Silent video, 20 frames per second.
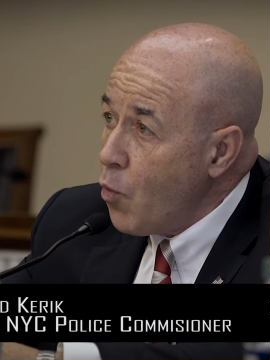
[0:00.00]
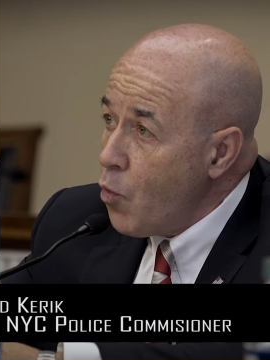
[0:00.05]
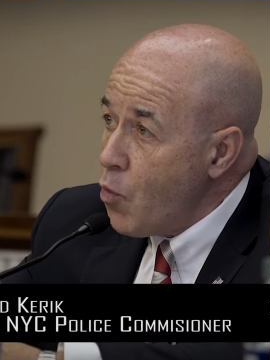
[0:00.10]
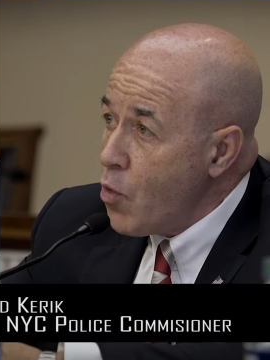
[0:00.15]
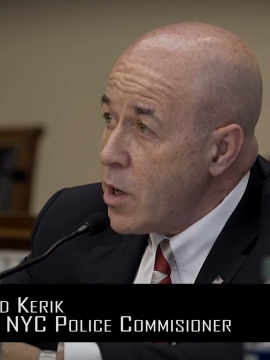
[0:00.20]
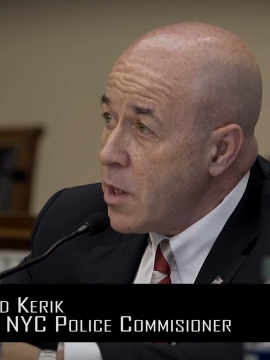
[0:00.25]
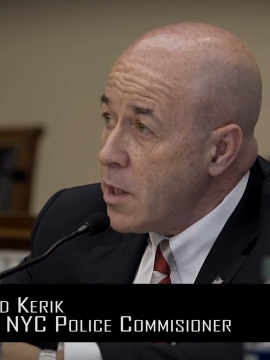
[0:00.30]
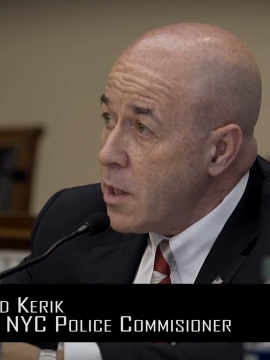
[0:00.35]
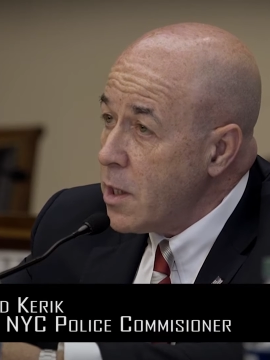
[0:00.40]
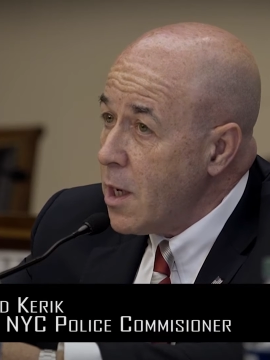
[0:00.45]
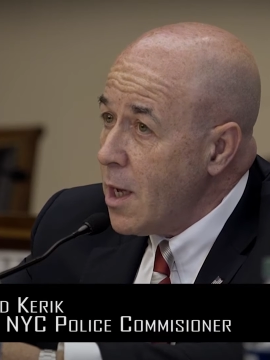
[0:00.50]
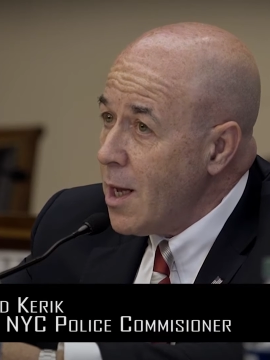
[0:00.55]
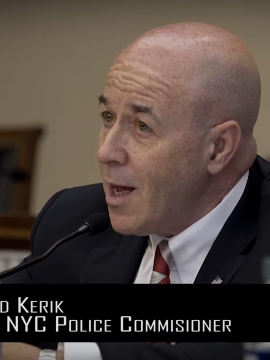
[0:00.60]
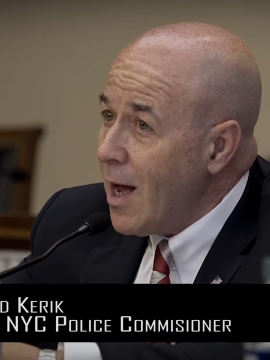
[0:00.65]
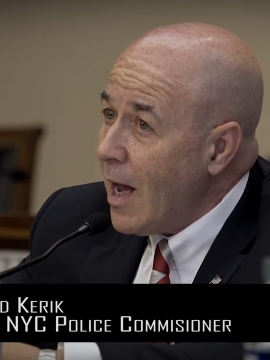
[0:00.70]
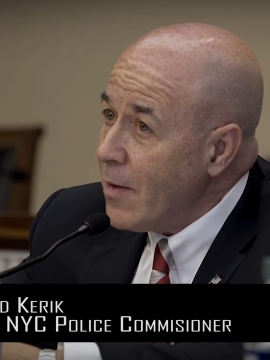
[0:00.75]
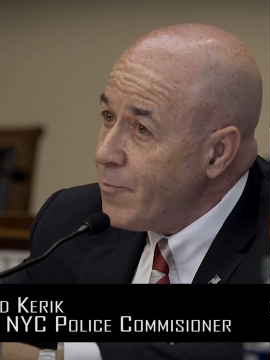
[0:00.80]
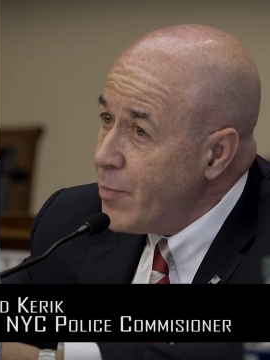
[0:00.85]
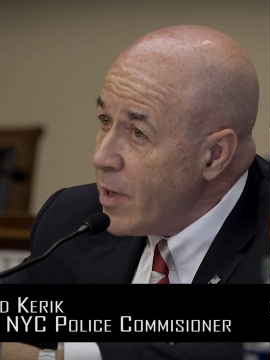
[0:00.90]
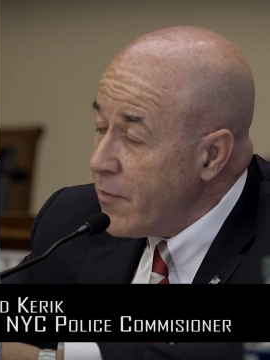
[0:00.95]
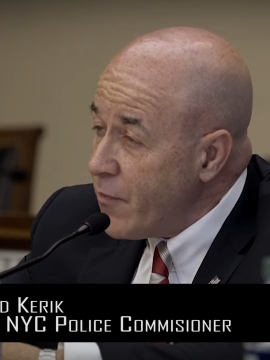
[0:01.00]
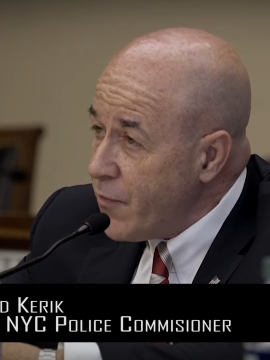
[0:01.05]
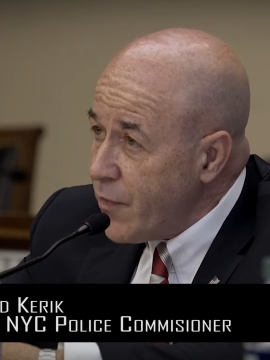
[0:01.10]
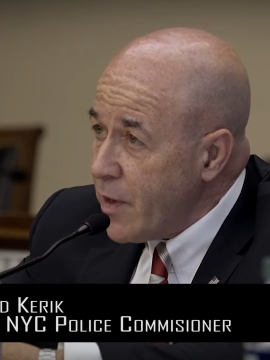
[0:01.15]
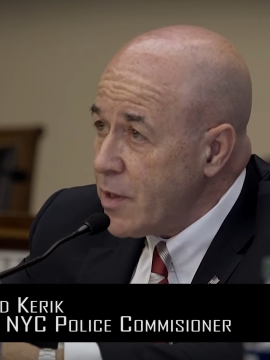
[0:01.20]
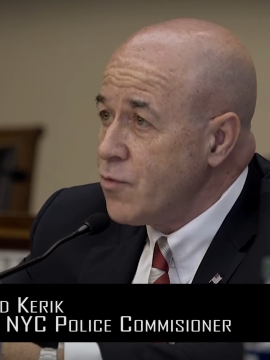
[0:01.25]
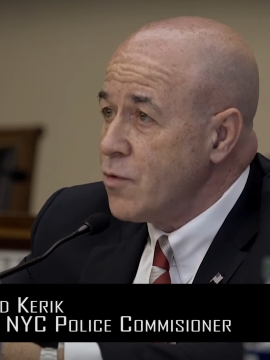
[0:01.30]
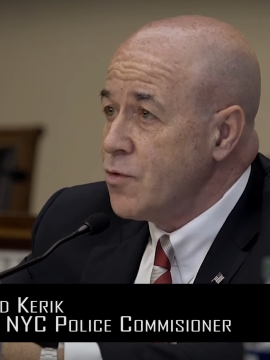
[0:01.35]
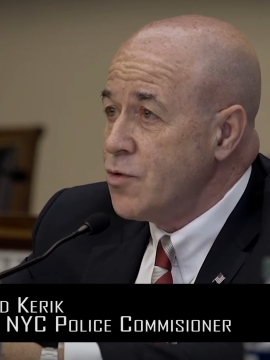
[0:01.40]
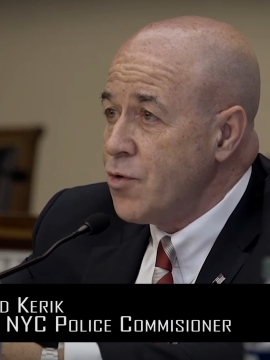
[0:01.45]
warden, I've been a
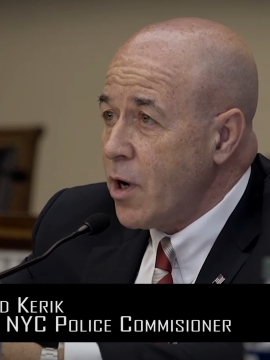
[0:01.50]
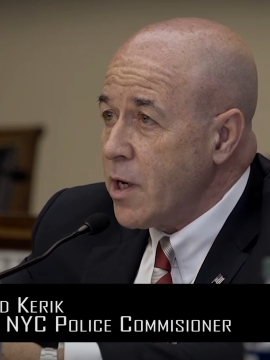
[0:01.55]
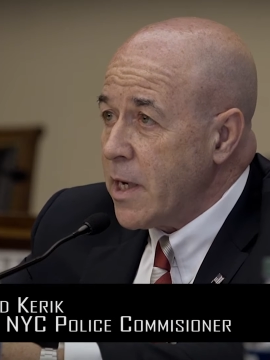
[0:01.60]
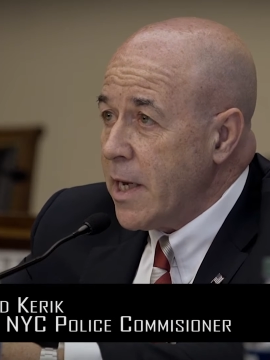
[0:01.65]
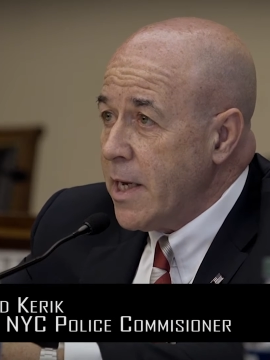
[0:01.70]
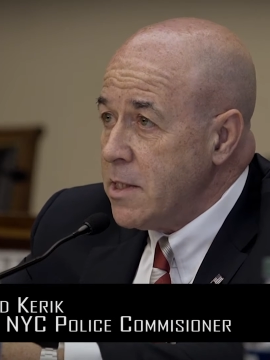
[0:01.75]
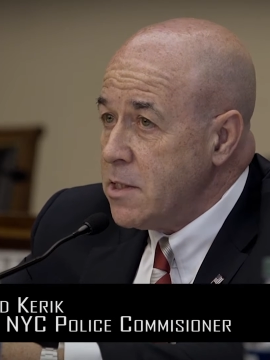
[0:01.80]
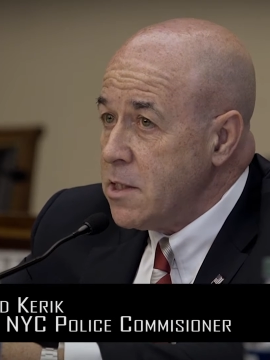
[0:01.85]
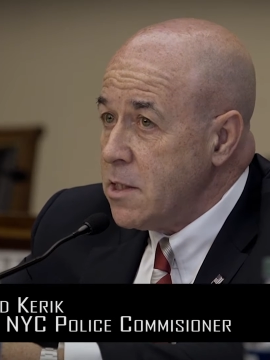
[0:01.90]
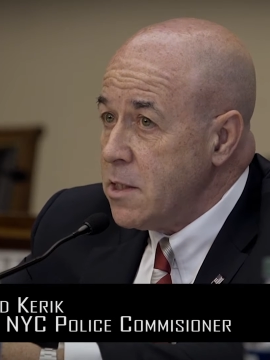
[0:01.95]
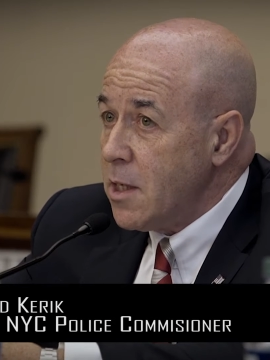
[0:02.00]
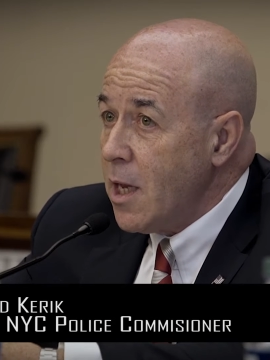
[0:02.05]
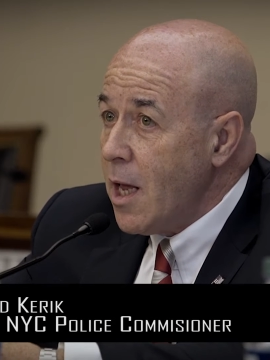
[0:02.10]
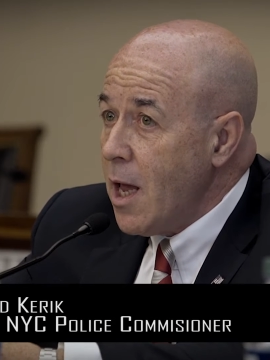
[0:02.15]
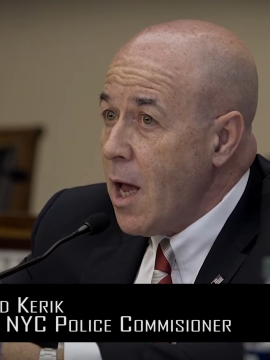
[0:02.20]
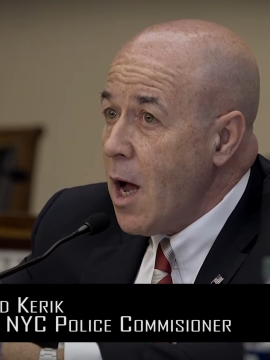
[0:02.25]
federal drug agent,